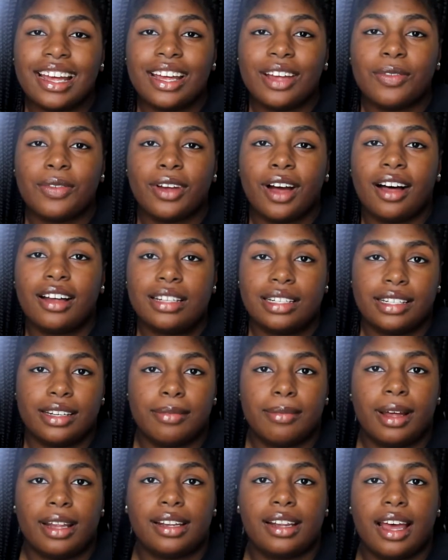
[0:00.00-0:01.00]
if y'all
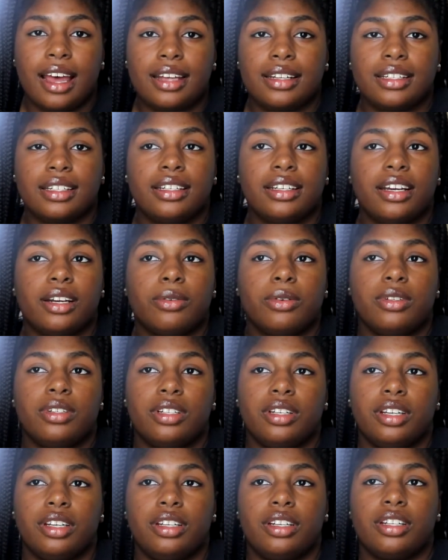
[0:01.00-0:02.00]
see my last skincare
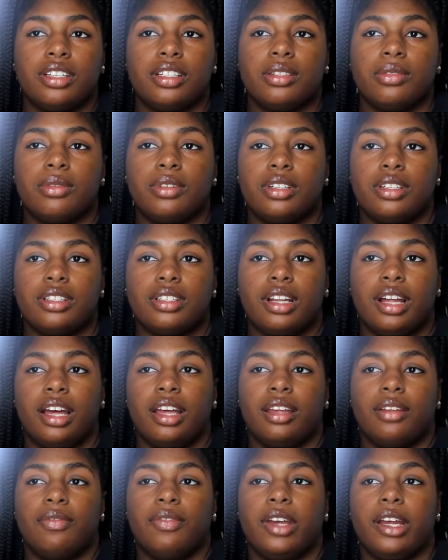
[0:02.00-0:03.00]
routine, this one is
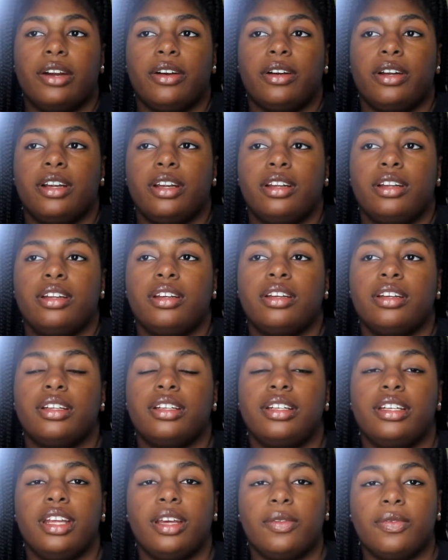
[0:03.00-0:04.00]
like very
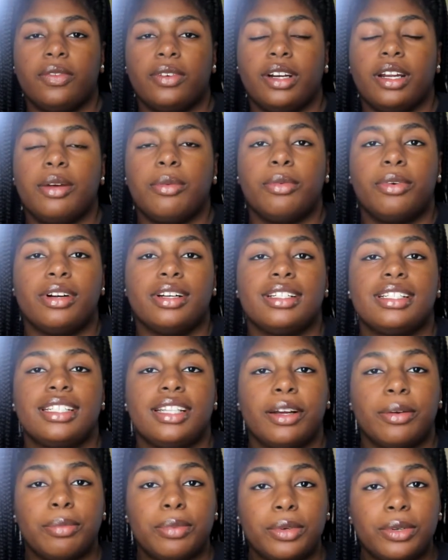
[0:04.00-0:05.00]
different and more
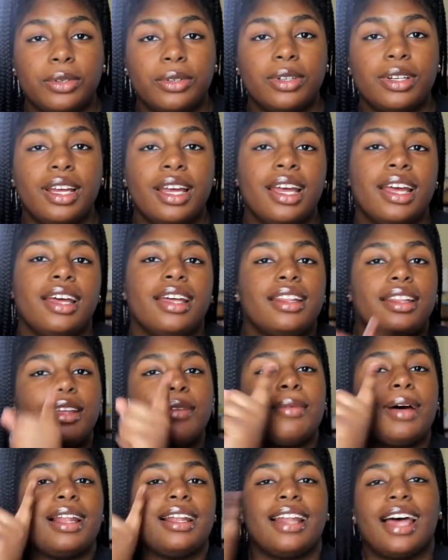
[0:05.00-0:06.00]
simple
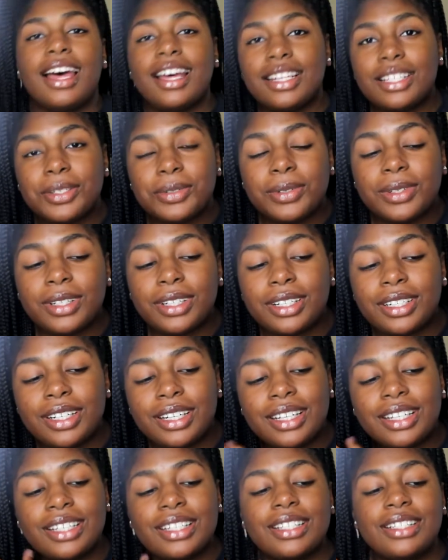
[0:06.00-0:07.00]
than my last
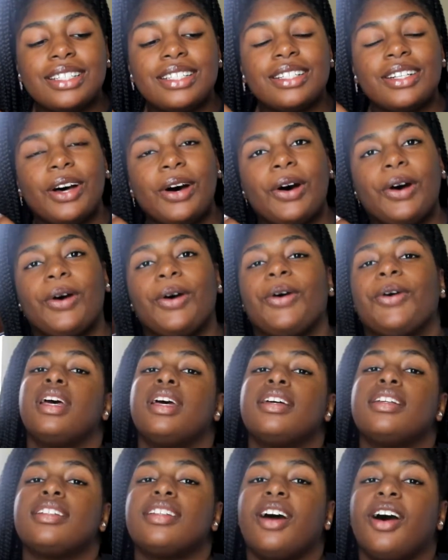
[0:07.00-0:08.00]
one. So
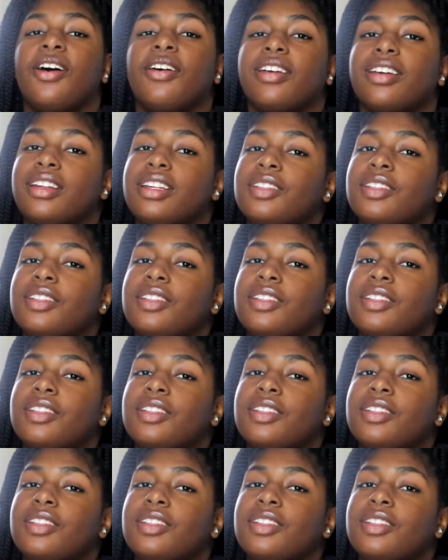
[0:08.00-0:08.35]
give